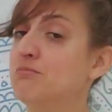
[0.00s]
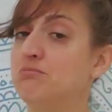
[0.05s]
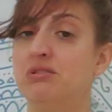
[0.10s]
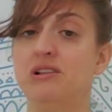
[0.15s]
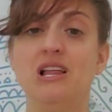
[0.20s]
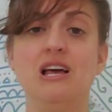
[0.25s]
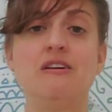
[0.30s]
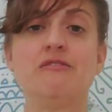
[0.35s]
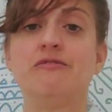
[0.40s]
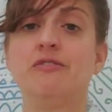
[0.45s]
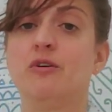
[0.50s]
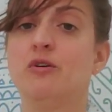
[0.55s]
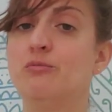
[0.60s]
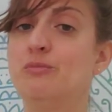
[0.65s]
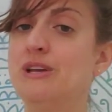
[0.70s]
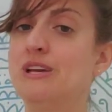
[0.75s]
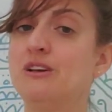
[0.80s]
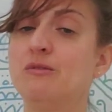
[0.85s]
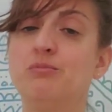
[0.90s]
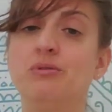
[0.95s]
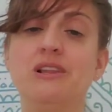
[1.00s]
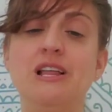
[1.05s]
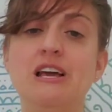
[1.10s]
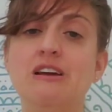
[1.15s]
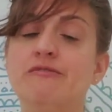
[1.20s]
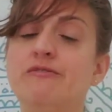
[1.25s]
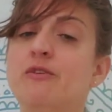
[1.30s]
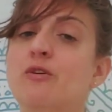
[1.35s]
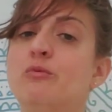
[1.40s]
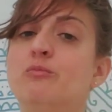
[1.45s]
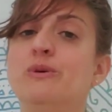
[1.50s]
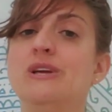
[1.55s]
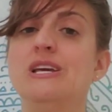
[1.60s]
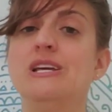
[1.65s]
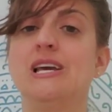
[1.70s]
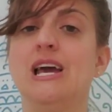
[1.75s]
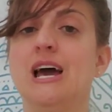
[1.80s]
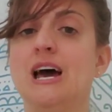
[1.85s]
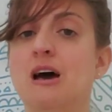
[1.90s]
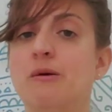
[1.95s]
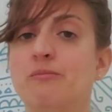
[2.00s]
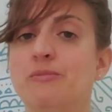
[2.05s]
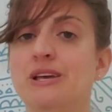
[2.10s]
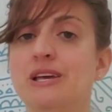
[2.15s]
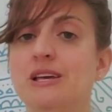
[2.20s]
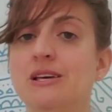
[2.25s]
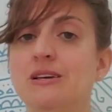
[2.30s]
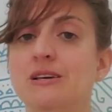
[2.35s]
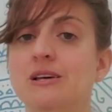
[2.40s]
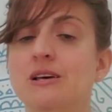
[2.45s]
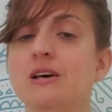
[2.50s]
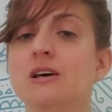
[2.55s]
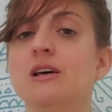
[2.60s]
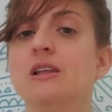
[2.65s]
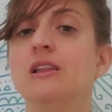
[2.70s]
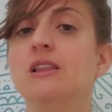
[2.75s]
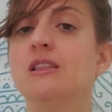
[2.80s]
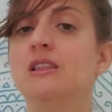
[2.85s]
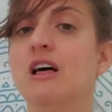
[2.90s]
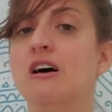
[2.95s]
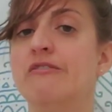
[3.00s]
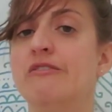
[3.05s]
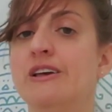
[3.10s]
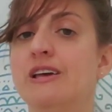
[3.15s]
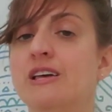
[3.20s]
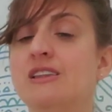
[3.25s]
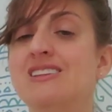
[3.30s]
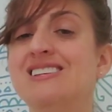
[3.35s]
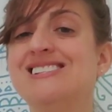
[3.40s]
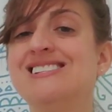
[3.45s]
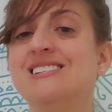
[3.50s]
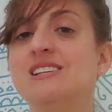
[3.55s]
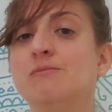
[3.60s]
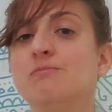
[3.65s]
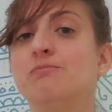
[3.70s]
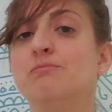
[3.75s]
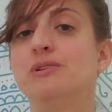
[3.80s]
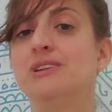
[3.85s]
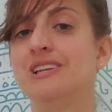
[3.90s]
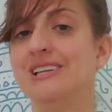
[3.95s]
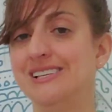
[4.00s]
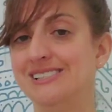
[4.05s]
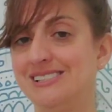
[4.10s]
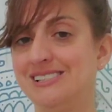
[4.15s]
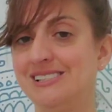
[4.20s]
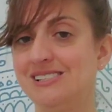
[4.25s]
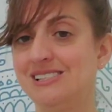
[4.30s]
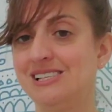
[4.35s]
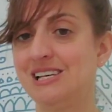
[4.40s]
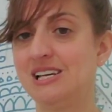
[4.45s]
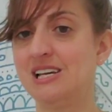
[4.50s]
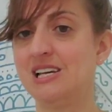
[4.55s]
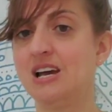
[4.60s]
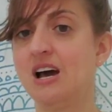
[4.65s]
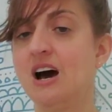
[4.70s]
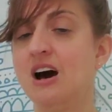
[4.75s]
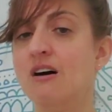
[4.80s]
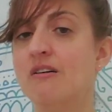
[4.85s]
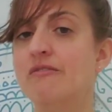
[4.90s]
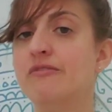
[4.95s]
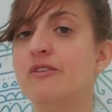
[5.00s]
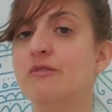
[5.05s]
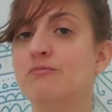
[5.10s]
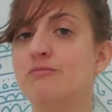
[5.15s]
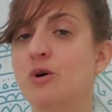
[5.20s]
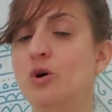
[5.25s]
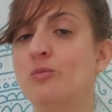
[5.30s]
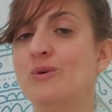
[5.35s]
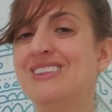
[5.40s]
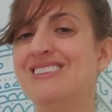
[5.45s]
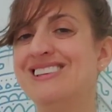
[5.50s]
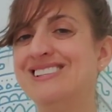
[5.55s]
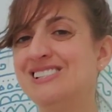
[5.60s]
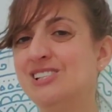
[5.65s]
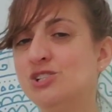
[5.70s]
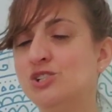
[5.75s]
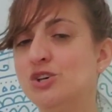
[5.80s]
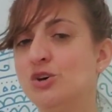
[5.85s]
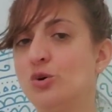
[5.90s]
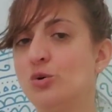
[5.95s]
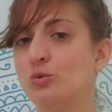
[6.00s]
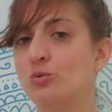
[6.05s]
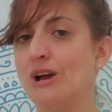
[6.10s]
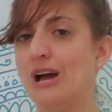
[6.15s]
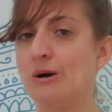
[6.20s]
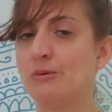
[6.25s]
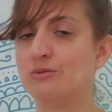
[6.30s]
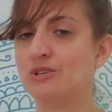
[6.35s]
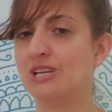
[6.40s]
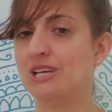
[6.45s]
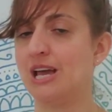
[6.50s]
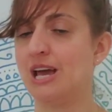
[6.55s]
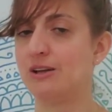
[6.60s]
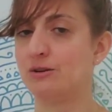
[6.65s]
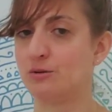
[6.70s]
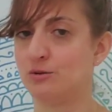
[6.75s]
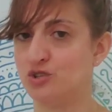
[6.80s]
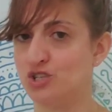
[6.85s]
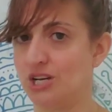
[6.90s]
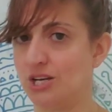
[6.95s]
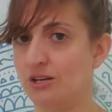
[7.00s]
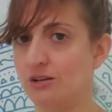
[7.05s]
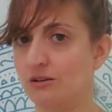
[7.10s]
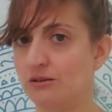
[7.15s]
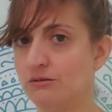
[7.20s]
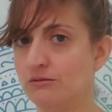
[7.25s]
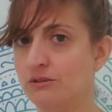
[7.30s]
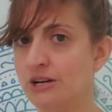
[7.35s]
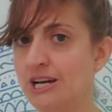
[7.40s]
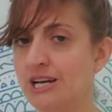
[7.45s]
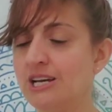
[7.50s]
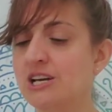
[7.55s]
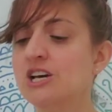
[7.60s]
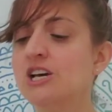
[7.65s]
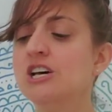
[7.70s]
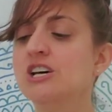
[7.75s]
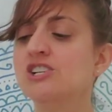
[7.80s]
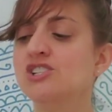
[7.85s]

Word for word: Playful, being playful, being happy, loving the simplicity of the moment. This is a grounding energy, right?